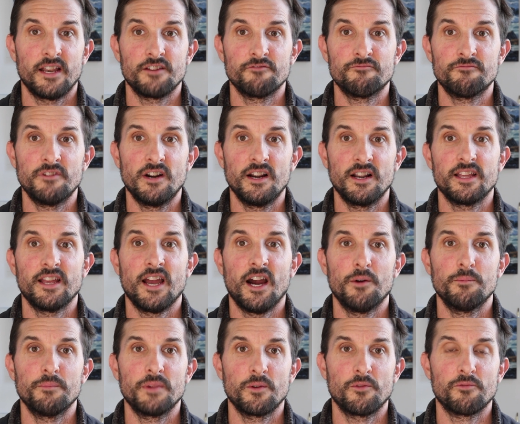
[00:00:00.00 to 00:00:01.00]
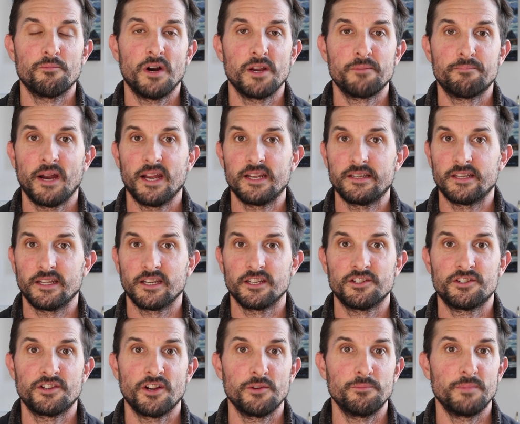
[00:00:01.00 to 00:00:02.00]
he really helped me with my painting. He
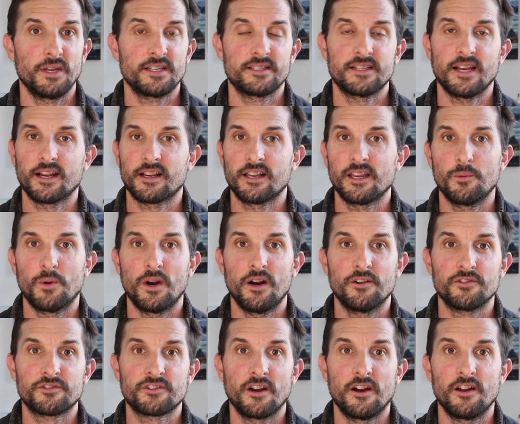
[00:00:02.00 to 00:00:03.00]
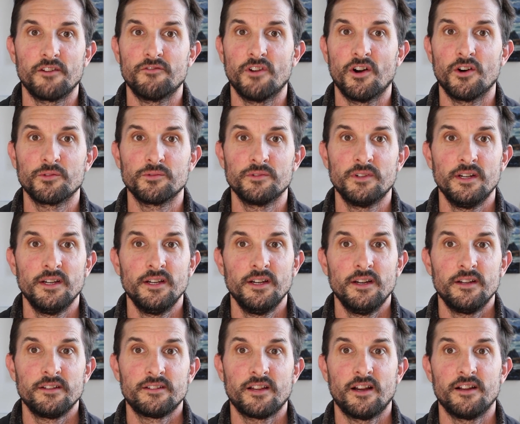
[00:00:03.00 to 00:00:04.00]
showed me exactly where I was going wrong.
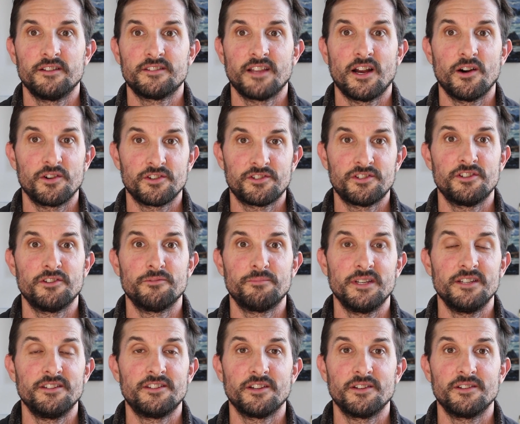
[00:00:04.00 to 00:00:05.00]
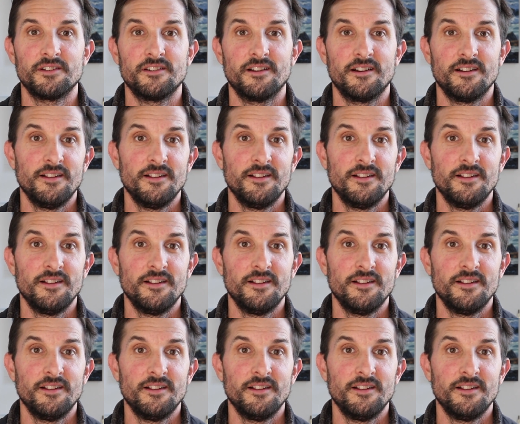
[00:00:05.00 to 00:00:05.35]
Turns out I should have been doing